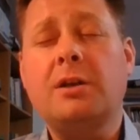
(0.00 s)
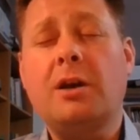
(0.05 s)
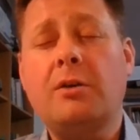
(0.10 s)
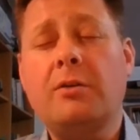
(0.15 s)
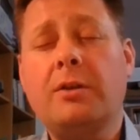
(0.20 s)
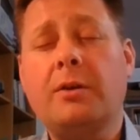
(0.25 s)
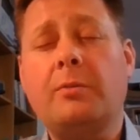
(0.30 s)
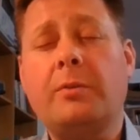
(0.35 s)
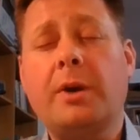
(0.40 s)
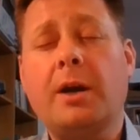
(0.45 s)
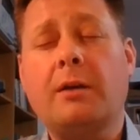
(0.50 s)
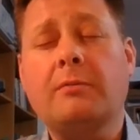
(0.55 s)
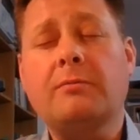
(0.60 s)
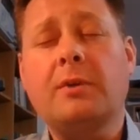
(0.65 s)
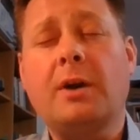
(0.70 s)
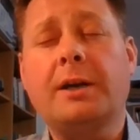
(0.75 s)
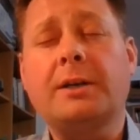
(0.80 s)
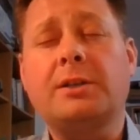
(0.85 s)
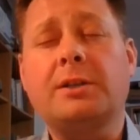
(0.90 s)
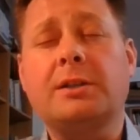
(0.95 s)
know that we are
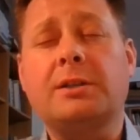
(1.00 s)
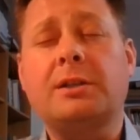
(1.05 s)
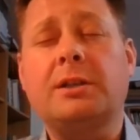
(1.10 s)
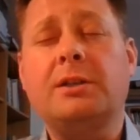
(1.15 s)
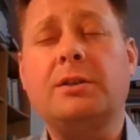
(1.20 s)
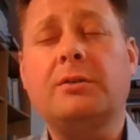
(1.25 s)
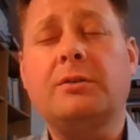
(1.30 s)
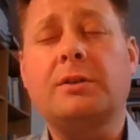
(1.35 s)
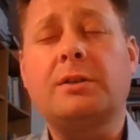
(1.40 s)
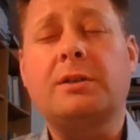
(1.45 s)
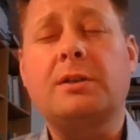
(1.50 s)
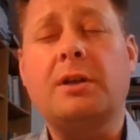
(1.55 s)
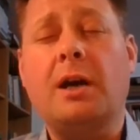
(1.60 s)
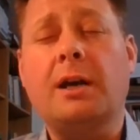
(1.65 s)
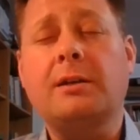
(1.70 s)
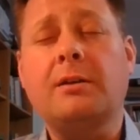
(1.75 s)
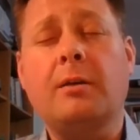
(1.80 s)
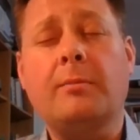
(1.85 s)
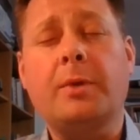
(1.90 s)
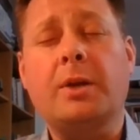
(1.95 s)
righteous in your sight, not